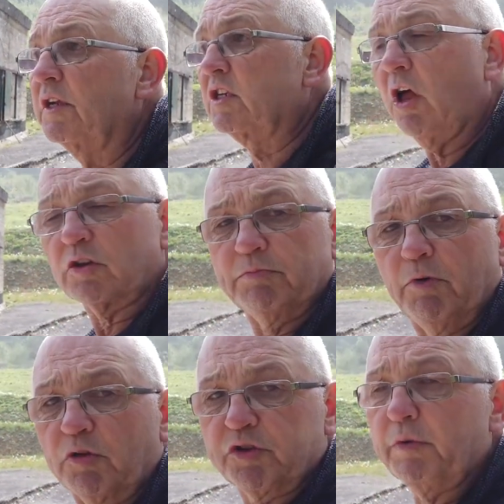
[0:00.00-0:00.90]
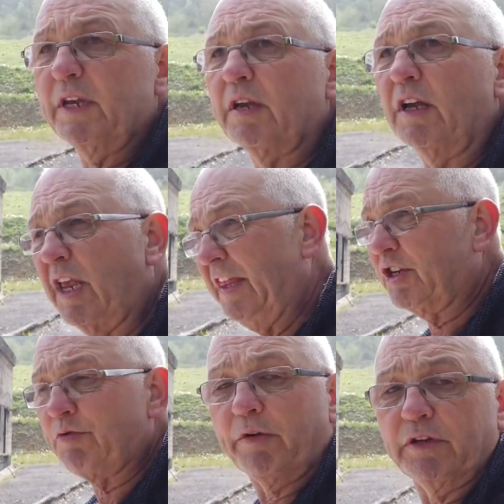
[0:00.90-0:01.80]
there's lots more to it in
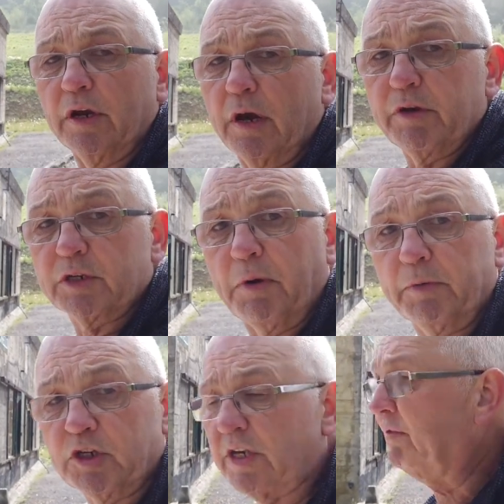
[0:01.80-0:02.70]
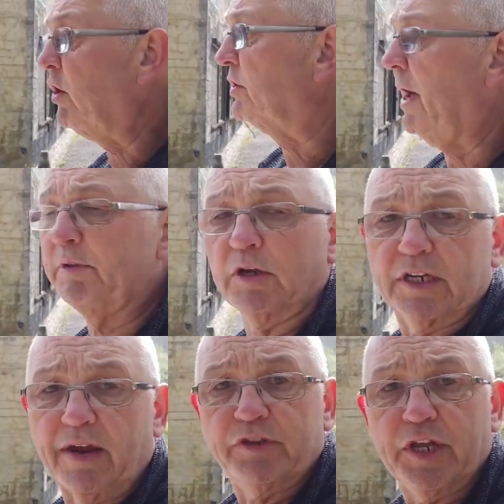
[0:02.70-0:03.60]
the surrounding areas, but we just haven't got time to
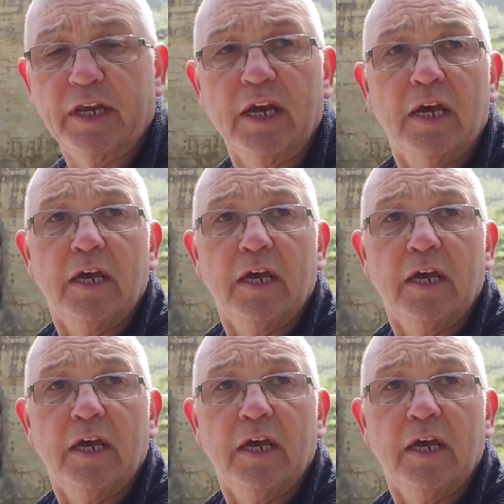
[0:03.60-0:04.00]
look at everything.